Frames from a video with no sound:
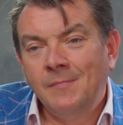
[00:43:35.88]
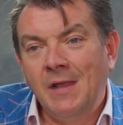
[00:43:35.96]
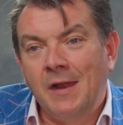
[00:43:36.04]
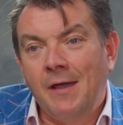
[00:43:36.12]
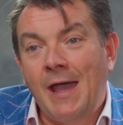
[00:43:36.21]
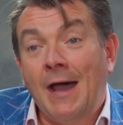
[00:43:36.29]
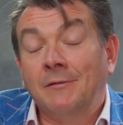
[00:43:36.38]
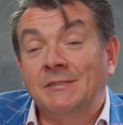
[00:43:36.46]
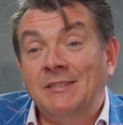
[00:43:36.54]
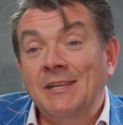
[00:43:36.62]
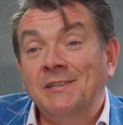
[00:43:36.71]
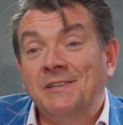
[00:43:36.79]
How
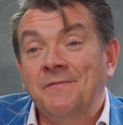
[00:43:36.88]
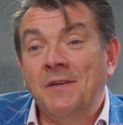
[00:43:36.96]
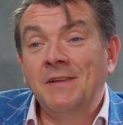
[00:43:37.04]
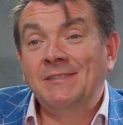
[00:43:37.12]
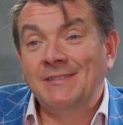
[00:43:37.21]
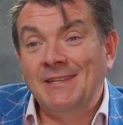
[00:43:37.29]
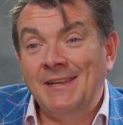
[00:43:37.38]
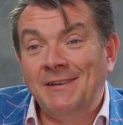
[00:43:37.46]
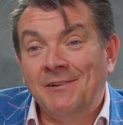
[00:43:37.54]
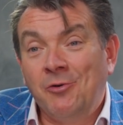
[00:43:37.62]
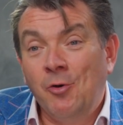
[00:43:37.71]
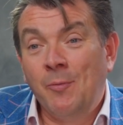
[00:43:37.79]
to teach diversity
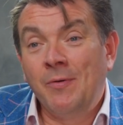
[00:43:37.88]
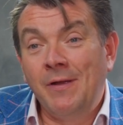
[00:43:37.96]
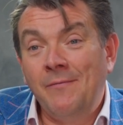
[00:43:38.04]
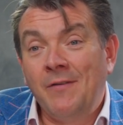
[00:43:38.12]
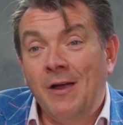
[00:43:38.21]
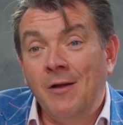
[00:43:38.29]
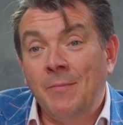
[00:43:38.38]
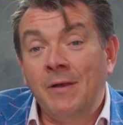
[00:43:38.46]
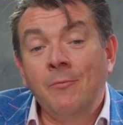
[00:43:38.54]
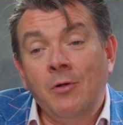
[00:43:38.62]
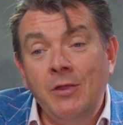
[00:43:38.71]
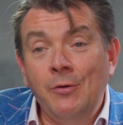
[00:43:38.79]
in a corporate
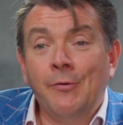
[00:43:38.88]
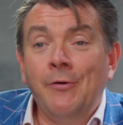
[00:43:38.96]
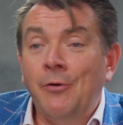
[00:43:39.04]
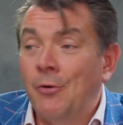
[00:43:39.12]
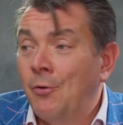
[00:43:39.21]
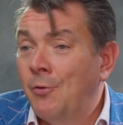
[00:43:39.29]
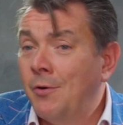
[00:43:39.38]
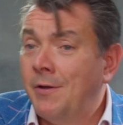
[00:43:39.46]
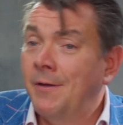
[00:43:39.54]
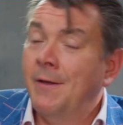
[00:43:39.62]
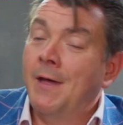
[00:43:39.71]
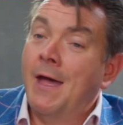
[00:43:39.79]
environment. Well, you're an
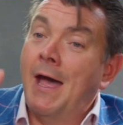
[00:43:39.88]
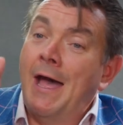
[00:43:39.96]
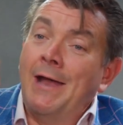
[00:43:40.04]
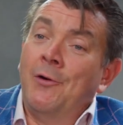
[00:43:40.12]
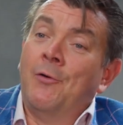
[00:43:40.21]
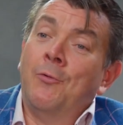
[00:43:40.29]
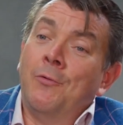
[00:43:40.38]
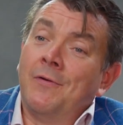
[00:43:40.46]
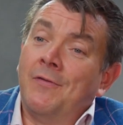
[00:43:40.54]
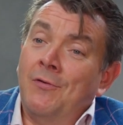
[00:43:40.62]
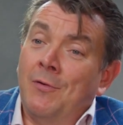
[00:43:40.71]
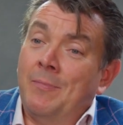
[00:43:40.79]
orc, and
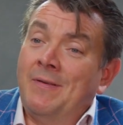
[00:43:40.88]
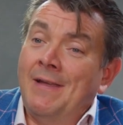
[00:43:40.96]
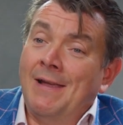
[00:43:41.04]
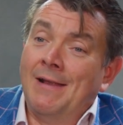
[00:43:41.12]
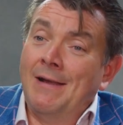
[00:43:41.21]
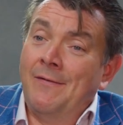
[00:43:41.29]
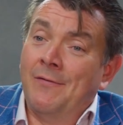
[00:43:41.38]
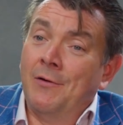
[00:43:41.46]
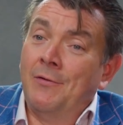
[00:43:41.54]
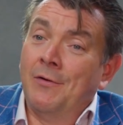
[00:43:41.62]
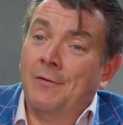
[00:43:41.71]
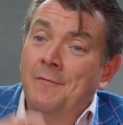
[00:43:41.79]
orcs are not particularly
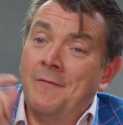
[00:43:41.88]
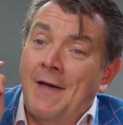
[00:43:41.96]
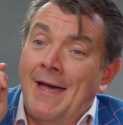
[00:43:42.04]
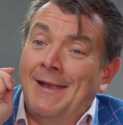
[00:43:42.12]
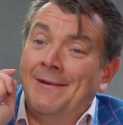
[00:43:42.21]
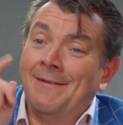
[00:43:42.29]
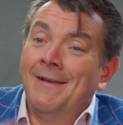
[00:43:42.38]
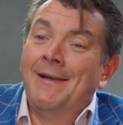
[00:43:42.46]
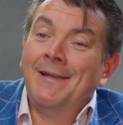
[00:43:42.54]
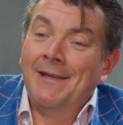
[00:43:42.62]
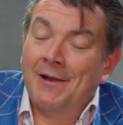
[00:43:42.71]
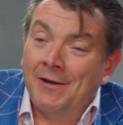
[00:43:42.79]
fond of, and
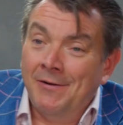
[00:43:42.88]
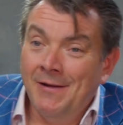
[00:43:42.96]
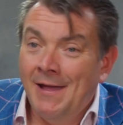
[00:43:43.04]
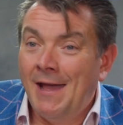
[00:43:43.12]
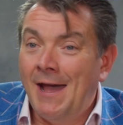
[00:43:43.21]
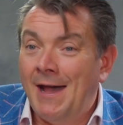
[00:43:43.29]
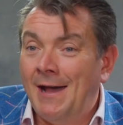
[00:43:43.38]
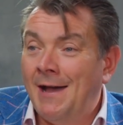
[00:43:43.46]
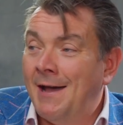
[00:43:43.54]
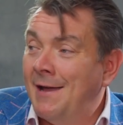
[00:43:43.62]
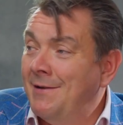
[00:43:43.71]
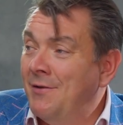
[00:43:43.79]

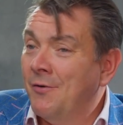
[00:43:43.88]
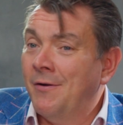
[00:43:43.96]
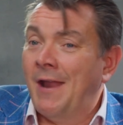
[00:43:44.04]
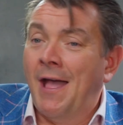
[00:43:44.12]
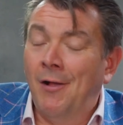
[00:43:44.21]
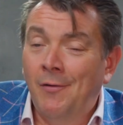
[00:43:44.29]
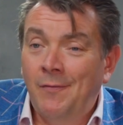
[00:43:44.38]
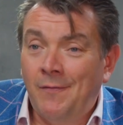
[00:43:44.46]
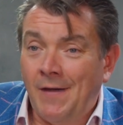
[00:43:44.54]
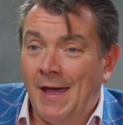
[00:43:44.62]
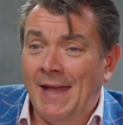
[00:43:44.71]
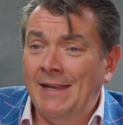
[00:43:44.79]
and you're an
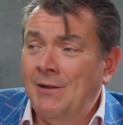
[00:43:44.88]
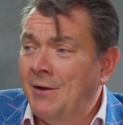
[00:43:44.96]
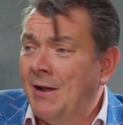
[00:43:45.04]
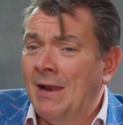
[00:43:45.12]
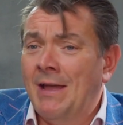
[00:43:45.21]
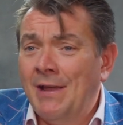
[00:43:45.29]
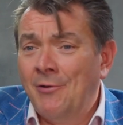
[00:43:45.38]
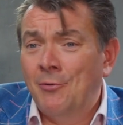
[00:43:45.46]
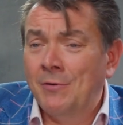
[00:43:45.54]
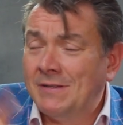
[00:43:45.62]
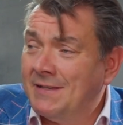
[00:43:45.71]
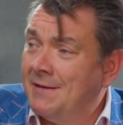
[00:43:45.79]
elf, and you don't like
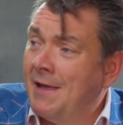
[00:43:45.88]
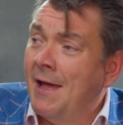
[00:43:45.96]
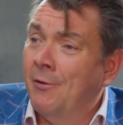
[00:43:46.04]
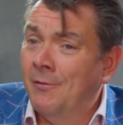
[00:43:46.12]
orcs, and